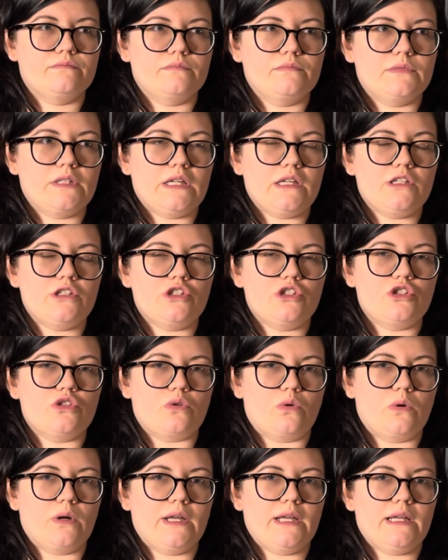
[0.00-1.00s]

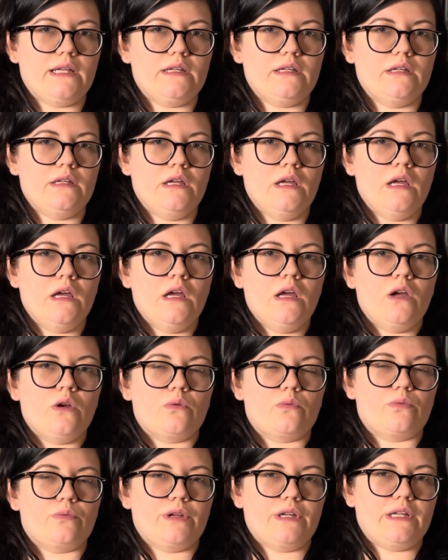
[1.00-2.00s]
enjoyed
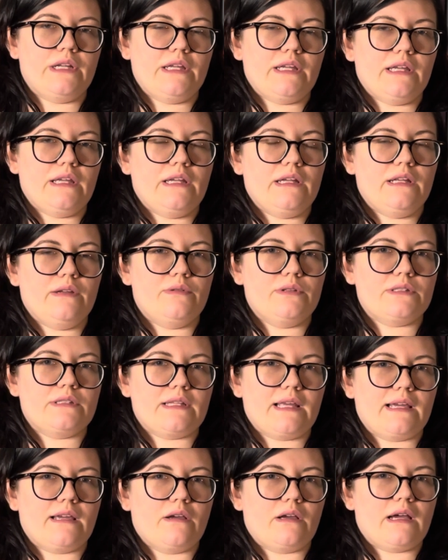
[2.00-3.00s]
reading it, it was
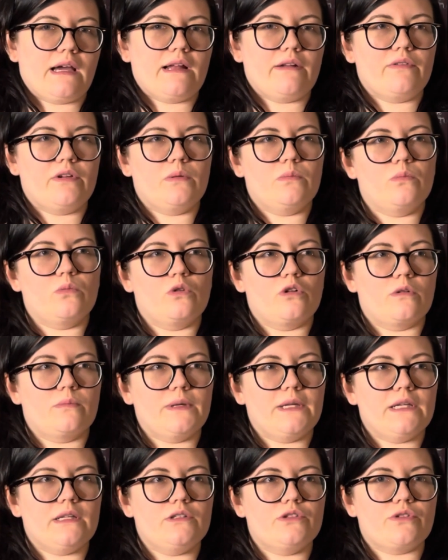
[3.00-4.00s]
like a kind of a
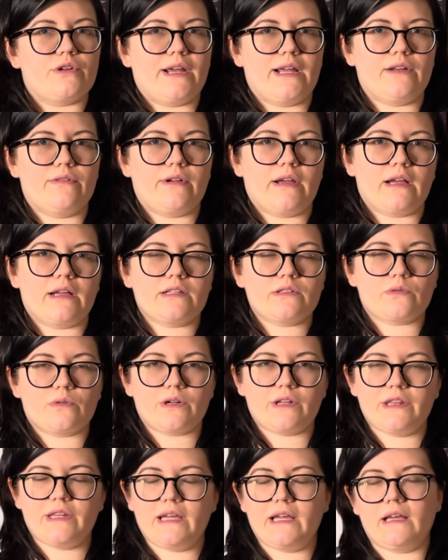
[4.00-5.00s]
morbid train wreck sort
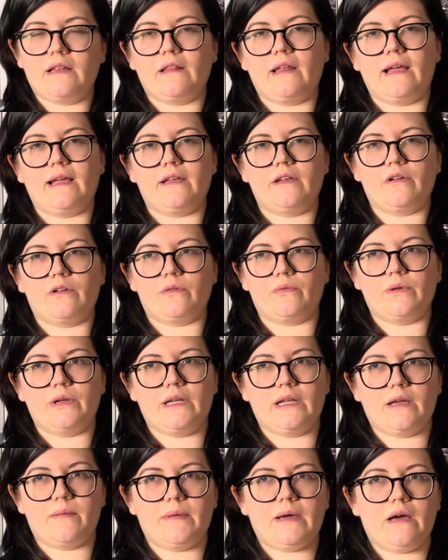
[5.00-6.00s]
of thing. Like you're
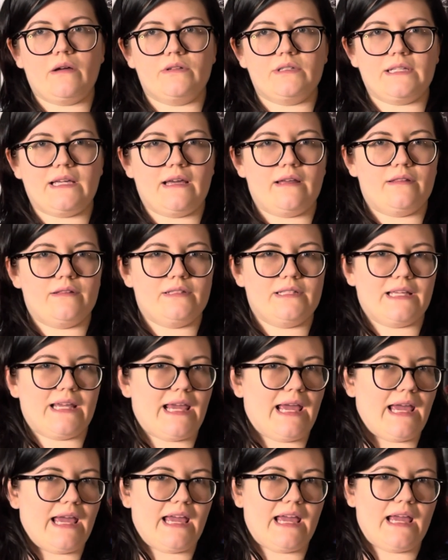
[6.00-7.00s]
reading about death,
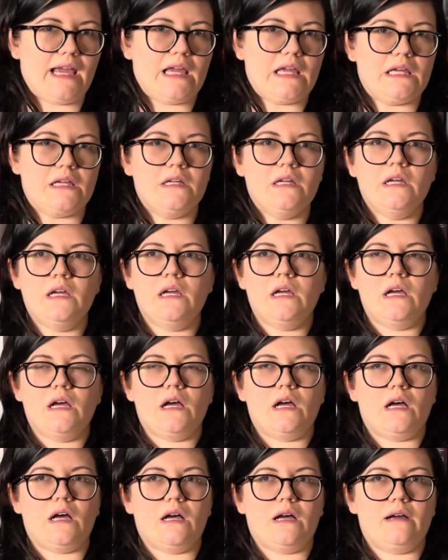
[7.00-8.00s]
decay,
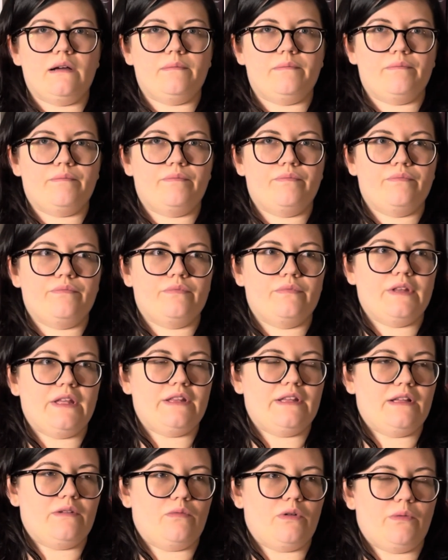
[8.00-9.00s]
and
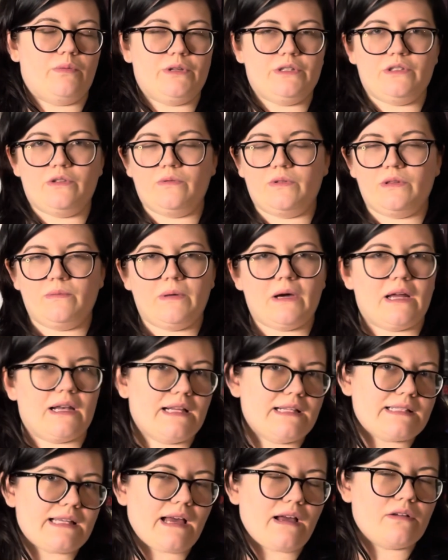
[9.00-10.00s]
then what we do with the
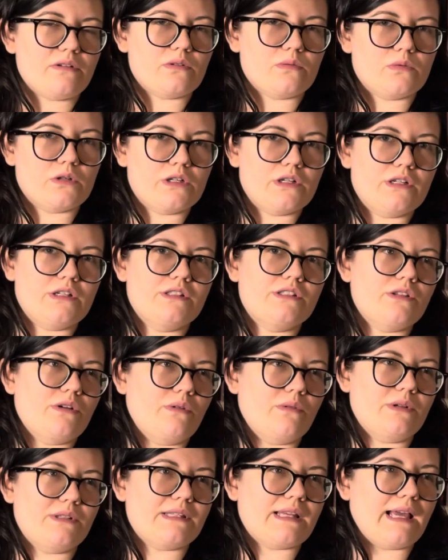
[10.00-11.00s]
bodies afterwards. So
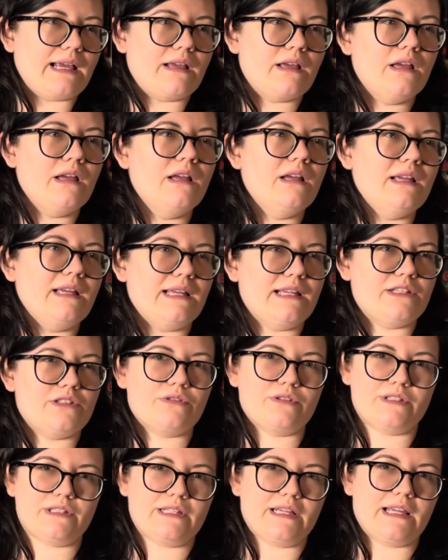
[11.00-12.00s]
it was like
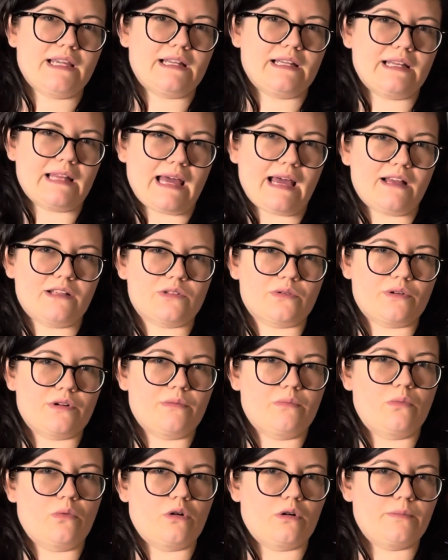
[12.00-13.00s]
interesting in that sort
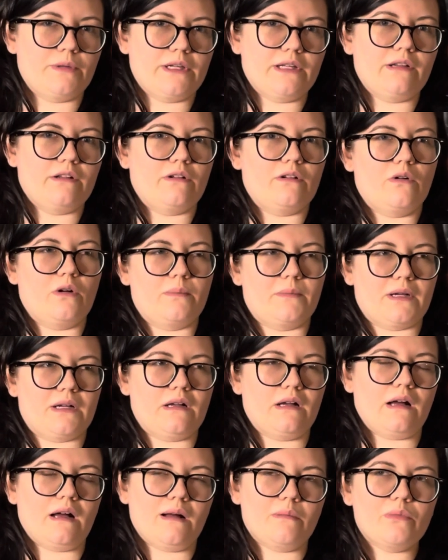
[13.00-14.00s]
of morbid or
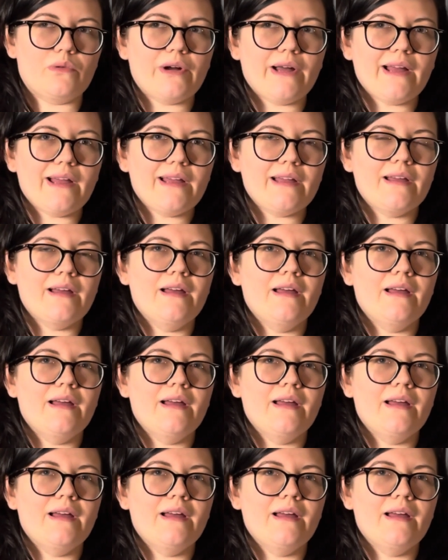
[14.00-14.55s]
macabre way.